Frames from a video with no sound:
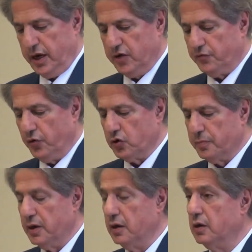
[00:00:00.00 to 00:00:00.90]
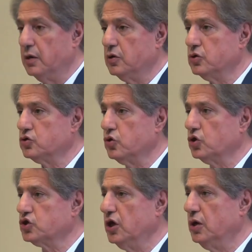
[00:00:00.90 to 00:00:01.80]
informal
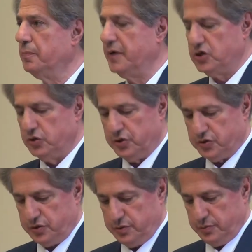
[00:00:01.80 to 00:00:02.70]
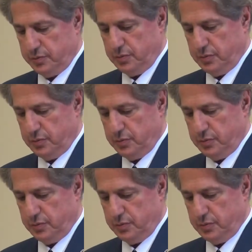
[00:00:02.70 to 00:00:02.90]
social prejudice,